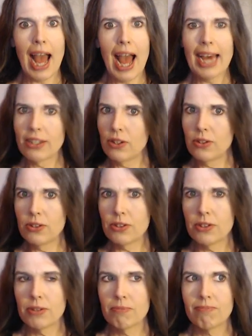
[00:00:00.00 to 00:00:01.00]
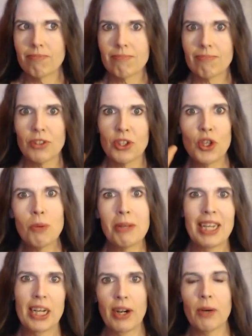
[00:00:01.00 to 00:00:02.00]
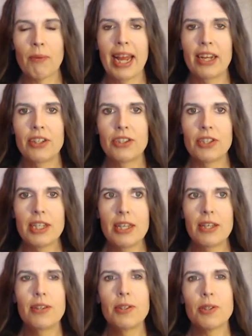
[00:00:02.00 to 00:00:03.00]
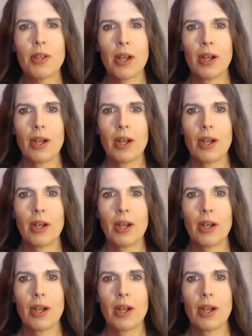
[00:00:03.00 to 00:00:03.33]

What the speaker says: adult human hearing range is